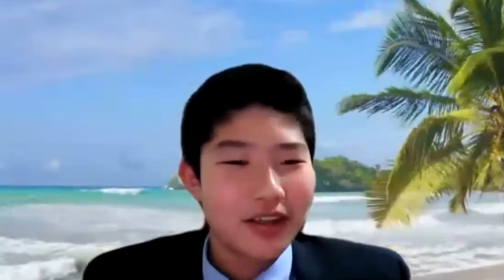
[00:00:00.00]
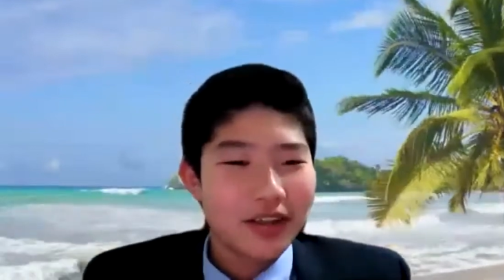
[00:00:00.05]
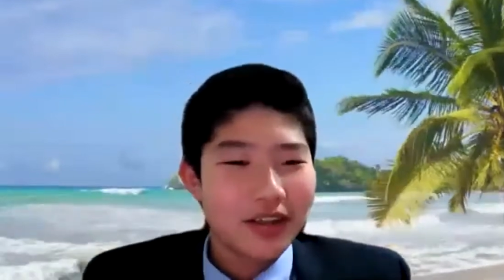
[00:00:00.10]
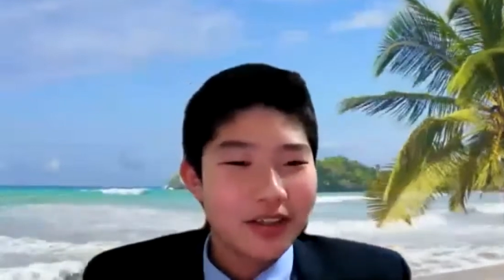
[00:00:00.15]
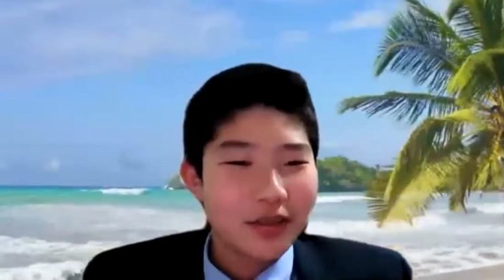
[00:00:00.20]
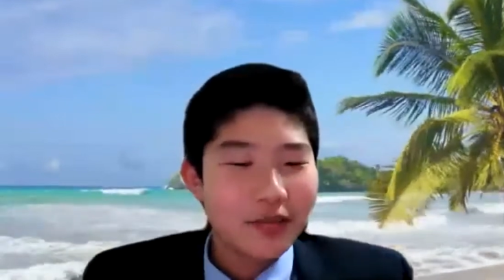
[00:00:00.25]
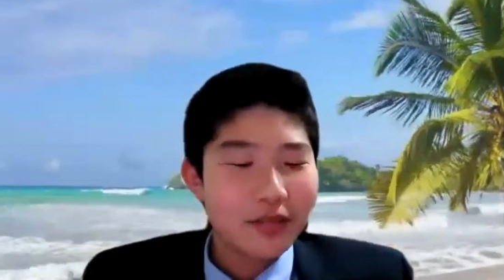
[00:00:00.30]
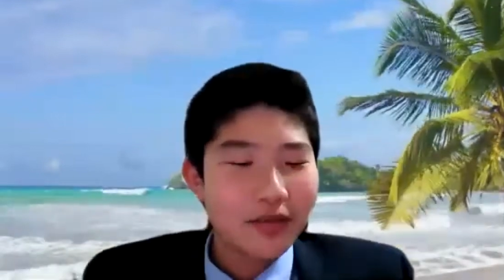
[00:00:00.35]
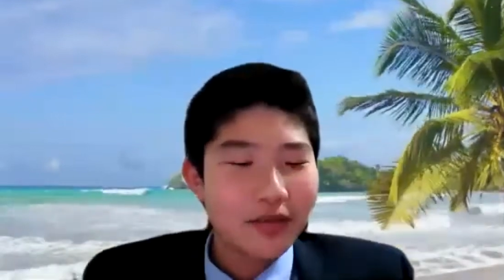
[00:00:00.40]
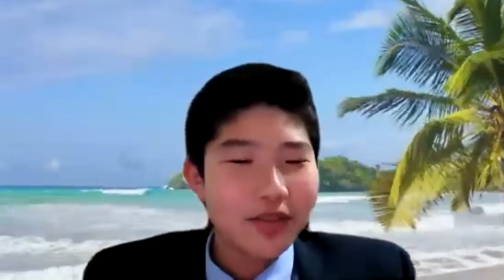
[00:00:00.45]

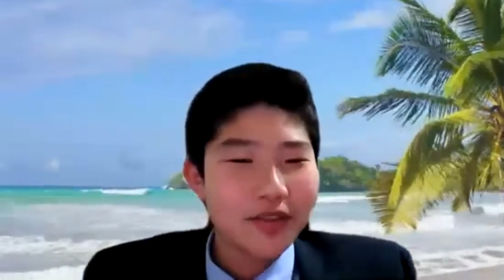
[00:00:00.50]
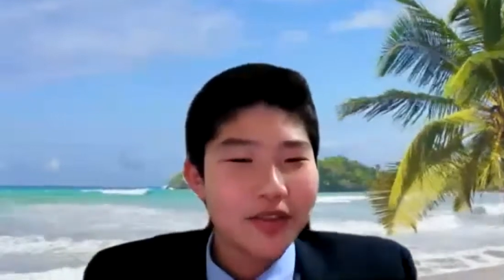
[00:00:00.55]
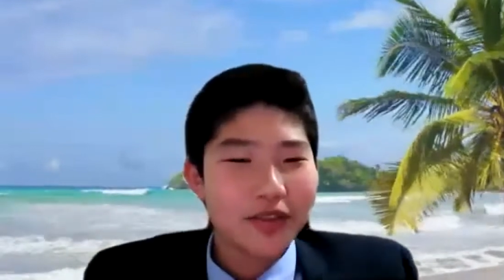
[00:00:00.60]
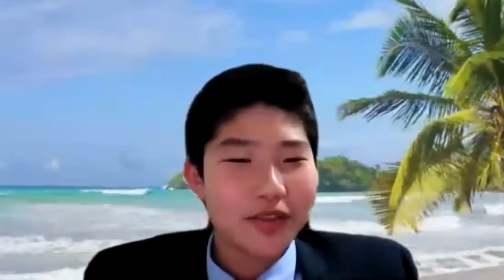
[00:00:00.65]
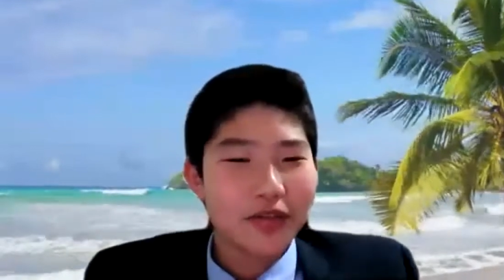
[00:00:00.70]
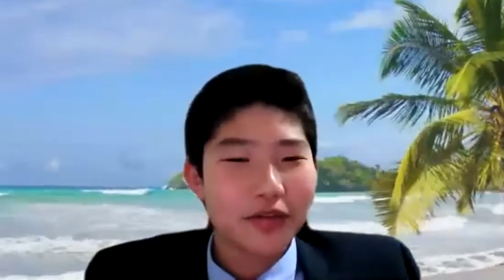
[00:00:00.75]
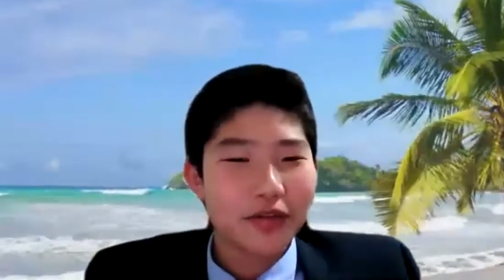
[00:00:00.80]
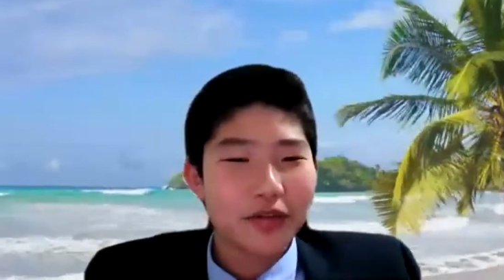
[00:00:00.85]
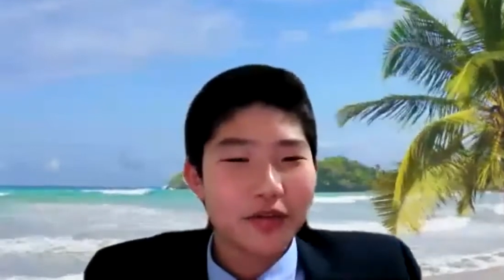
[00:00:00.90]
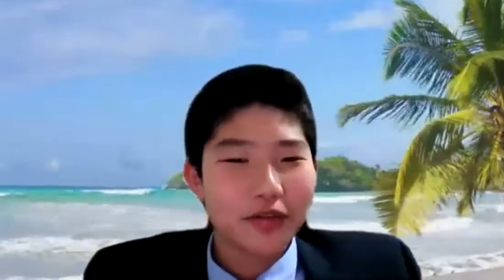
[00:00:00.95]
Number
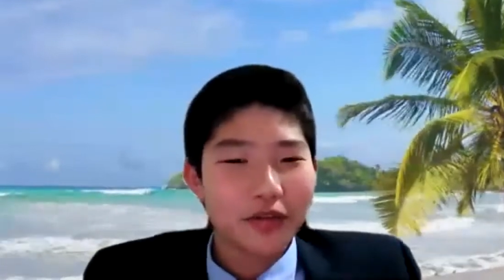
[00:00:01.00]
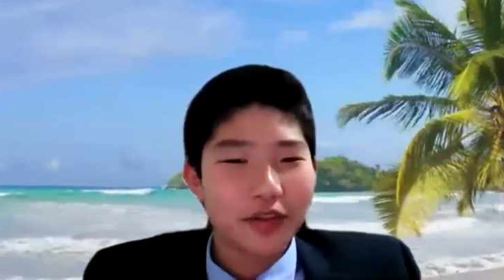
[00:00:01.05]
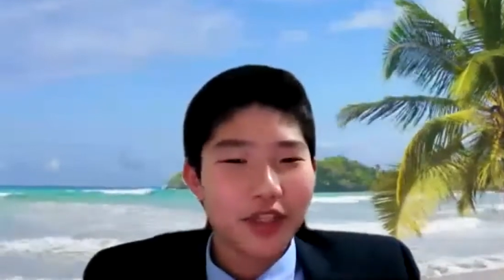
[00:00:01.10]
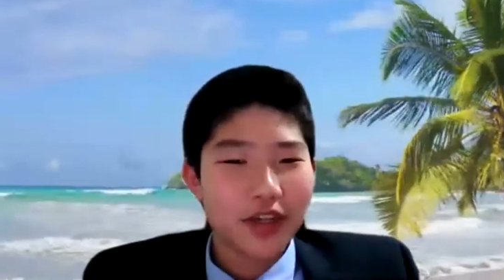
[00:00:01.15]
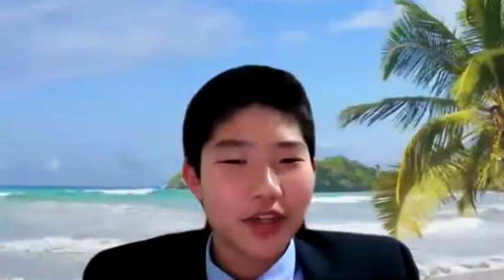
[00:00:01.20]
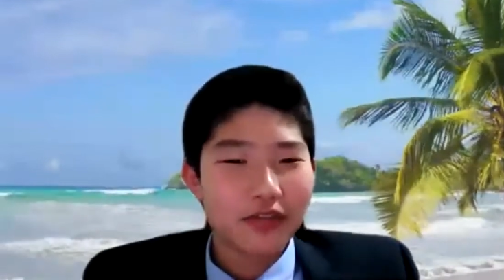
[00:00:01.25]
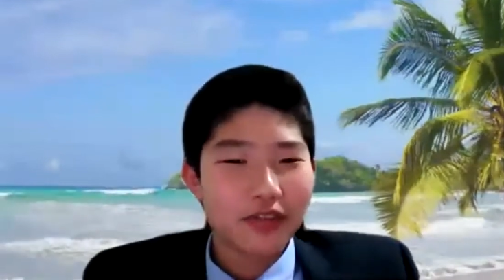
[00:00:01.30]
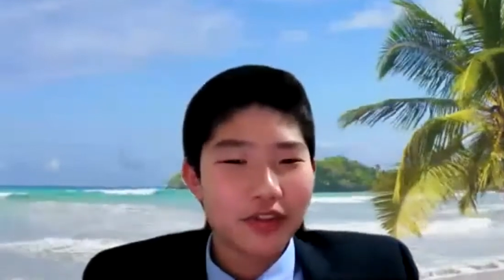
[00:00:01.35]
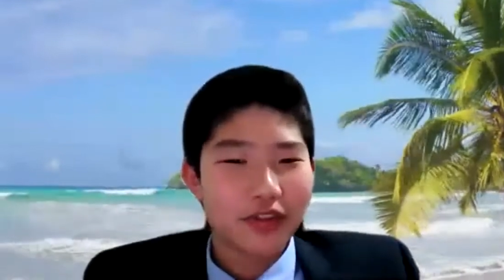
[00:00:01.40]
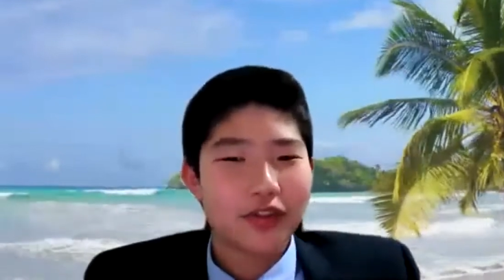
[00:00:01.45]
two, you
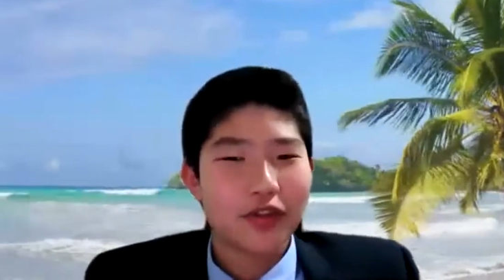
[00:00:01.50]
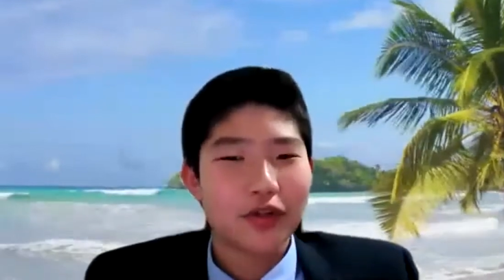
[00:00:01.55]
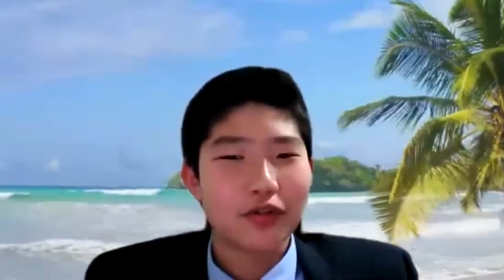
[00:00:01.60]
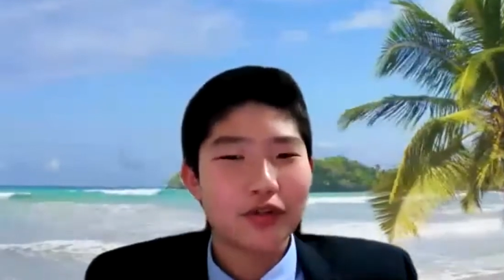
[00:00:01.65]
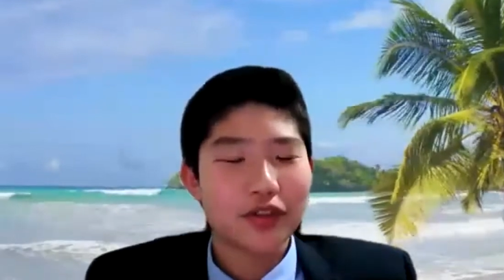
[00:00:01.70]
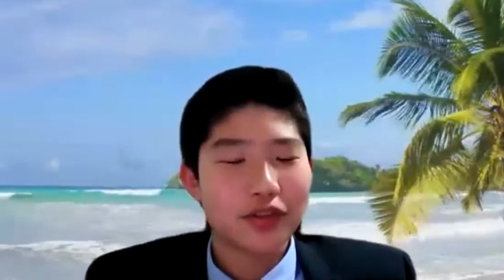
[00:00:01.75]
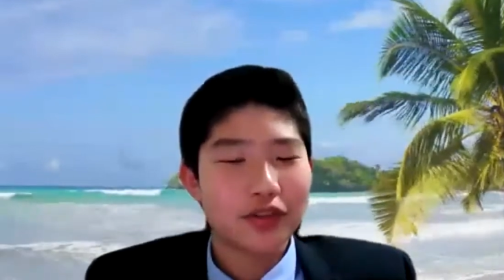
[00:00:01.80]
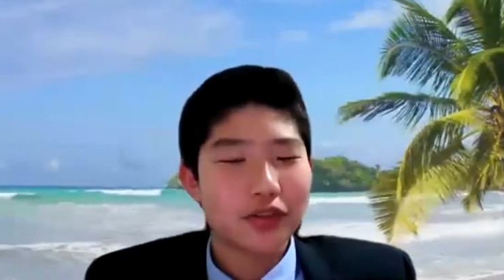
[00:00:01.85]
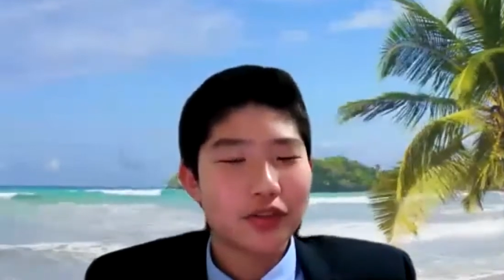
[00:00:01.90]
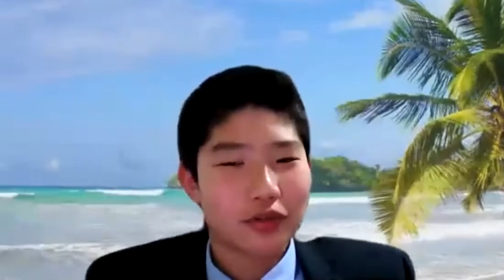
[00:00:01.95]
have to go
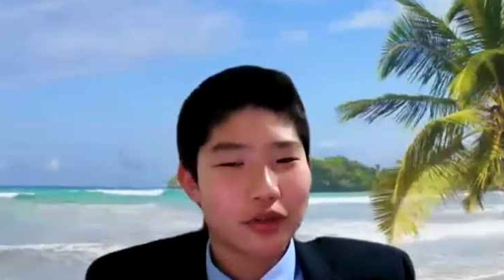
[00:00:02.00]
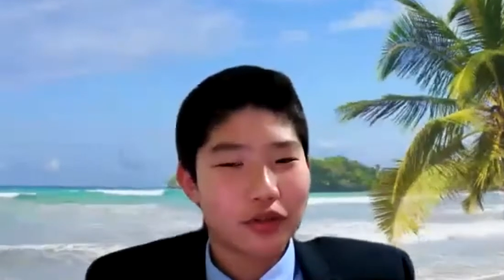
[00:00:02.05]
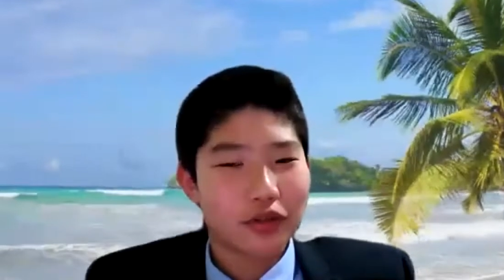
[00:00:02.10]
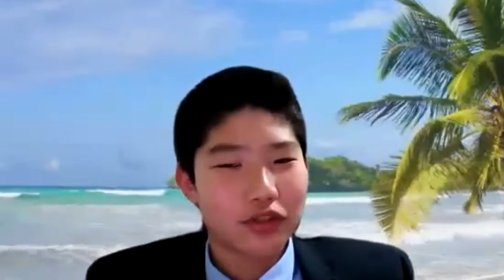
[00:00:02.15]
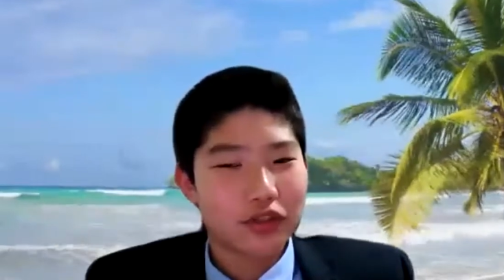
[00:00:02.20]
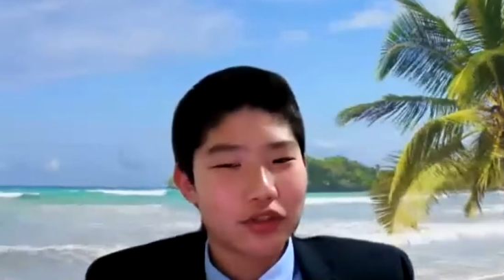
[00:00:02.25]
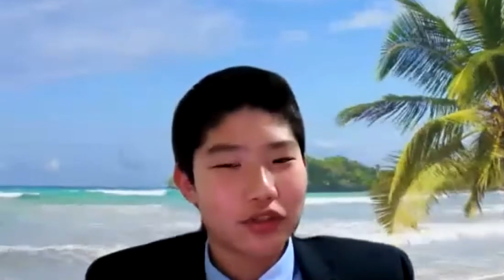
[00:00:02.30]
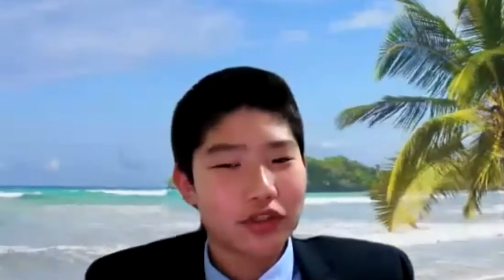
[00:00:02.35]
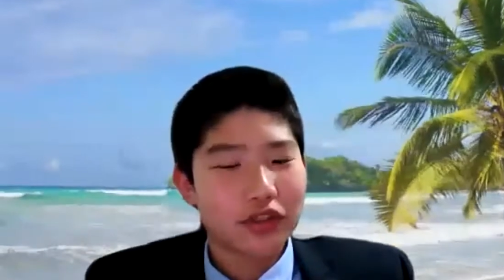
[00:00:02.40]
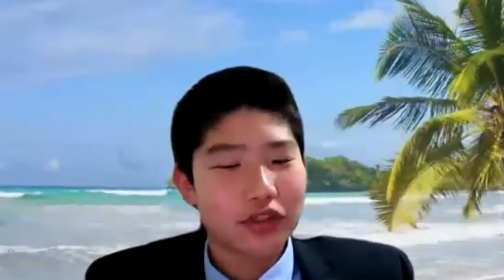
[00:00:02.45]
to the
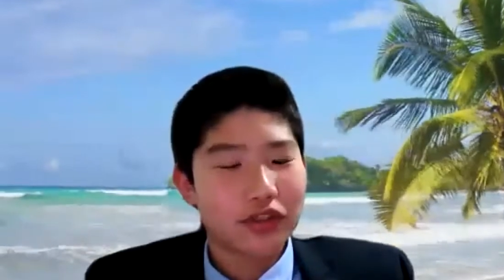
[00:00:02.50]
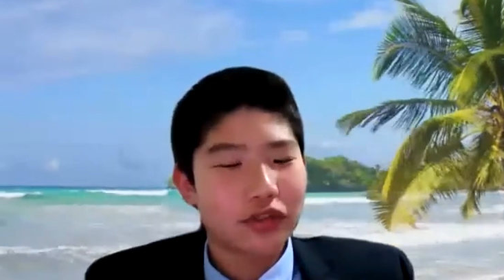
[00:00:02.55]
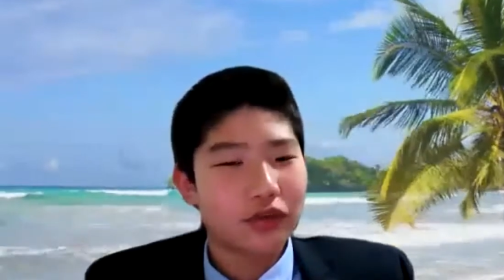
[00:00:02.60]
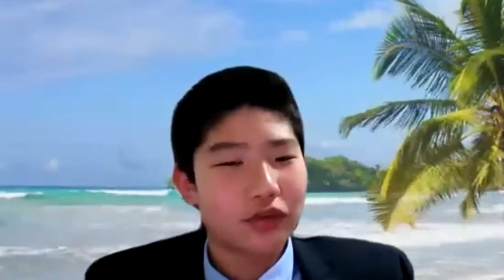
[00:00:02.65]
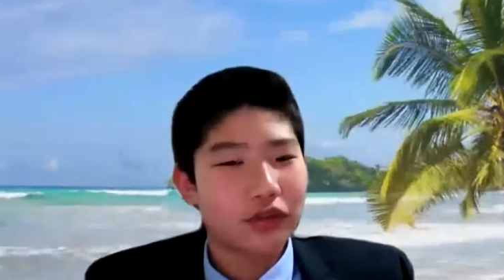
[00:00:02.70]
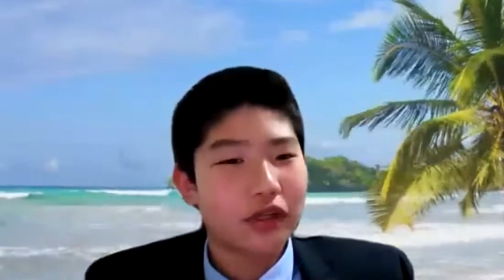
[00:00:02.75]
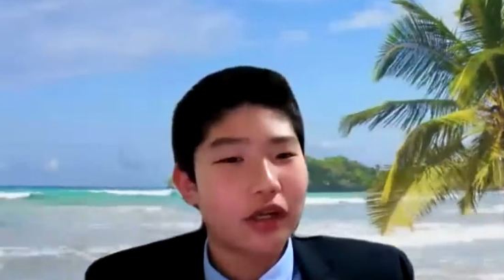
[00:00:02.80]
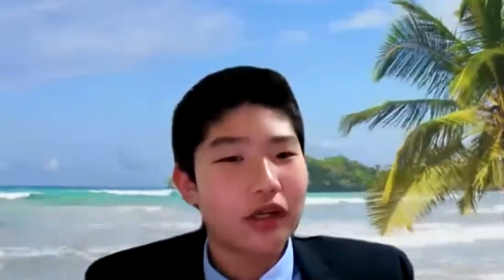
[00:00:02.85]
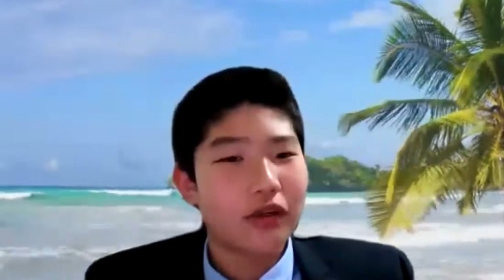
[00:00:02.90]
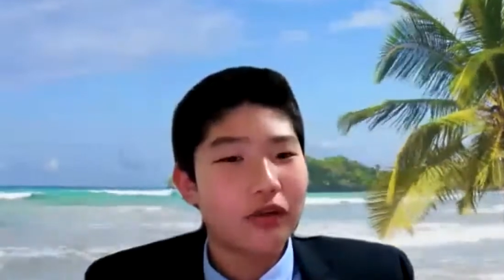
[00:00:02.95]
grocery store
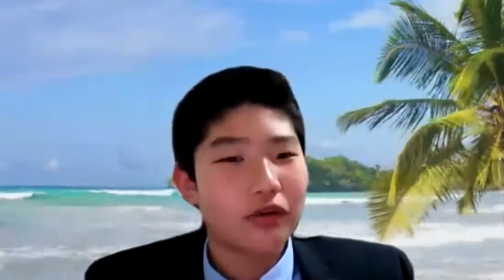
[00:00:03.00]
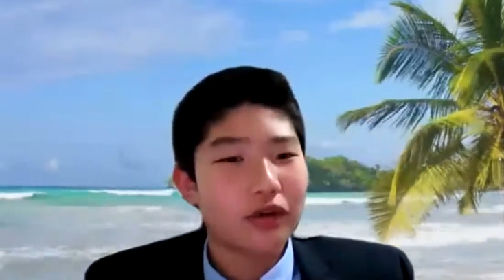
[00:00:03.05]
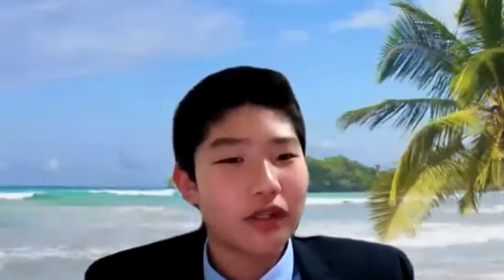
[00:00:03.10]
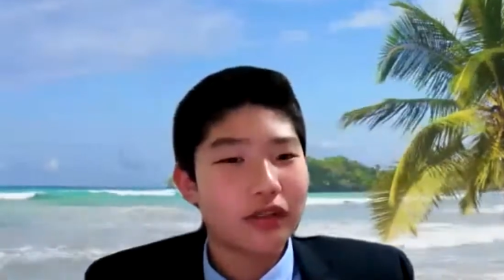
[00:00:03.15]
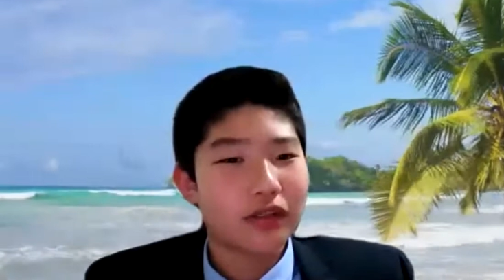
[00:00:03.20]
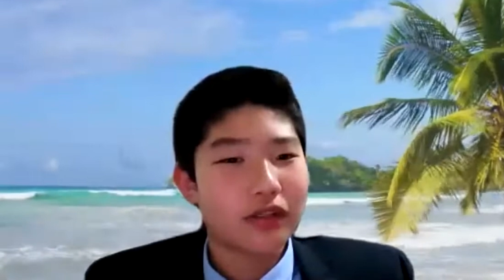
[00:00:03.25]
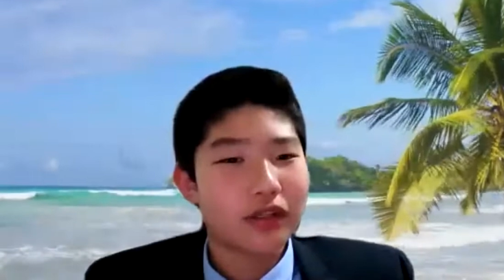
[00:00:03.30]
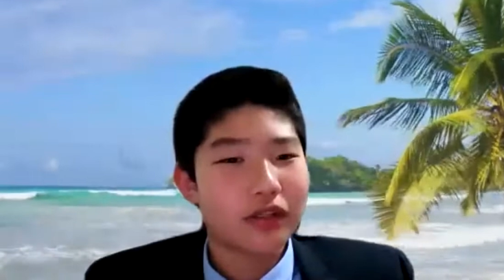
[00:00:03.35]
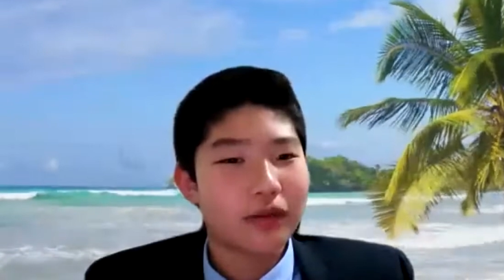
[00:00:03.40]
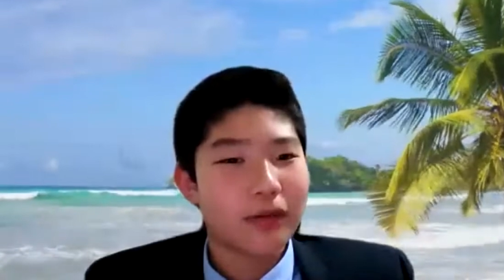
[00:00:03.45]
and
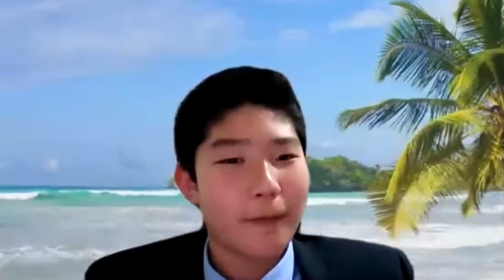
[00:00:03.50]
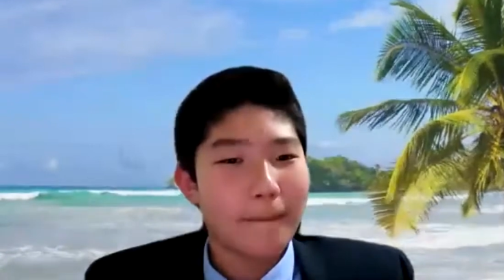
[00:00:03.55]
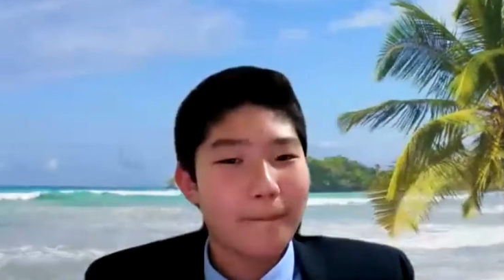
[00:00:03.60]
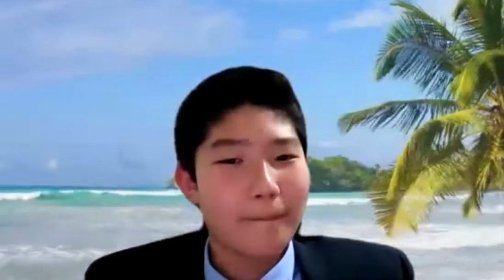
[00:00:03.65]
quickly